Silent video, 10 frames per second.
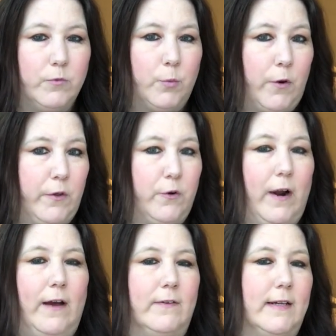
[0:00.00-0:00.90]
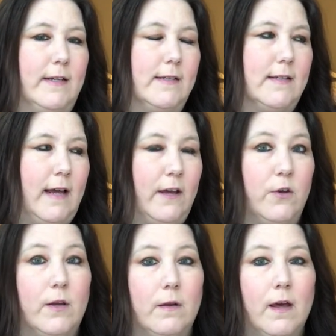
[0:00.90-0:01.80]
where the ground is and how
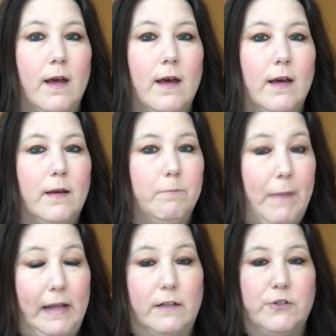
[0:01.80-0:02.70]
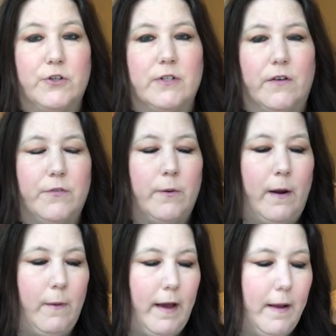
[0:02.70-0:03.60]
you can balance yourself the
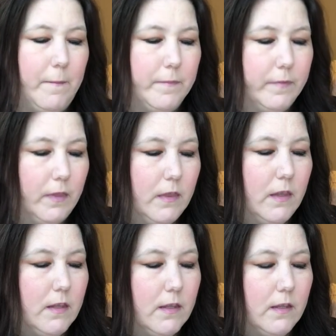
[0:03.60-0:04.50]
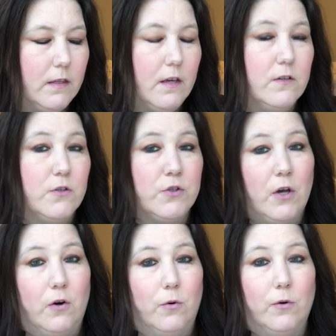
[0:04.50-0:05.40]
right way.
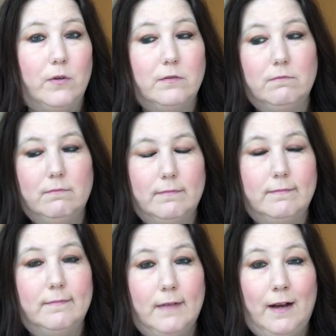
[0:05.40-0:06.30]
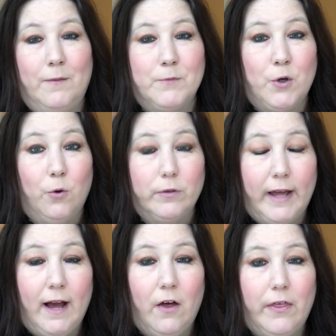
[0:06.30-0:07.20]
So I'm told
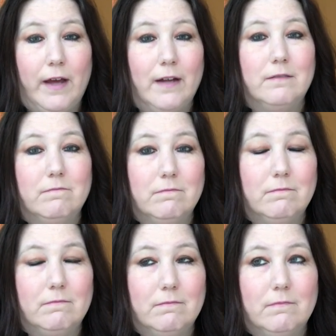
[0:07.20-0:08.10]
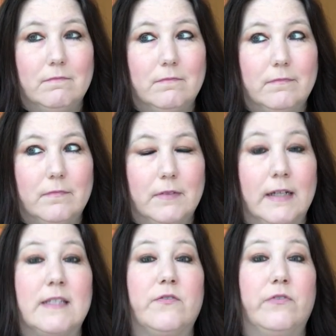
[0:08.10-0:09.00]
now that
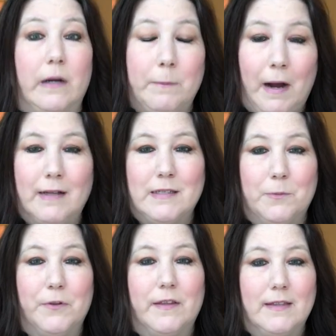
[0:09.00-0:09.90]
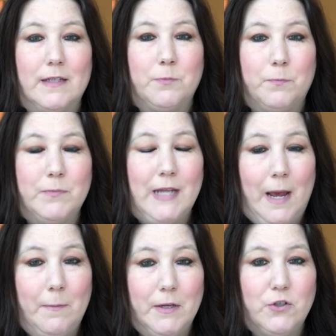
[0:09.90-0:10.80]
it's very possible that this
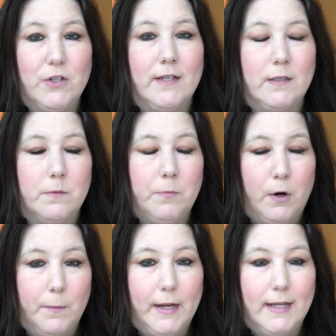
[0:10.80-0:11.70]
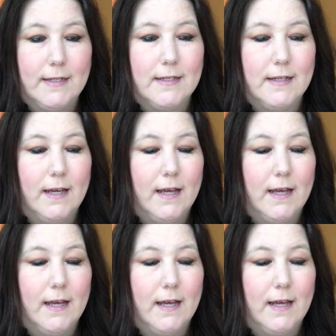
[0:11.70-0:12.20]
damage is permanent.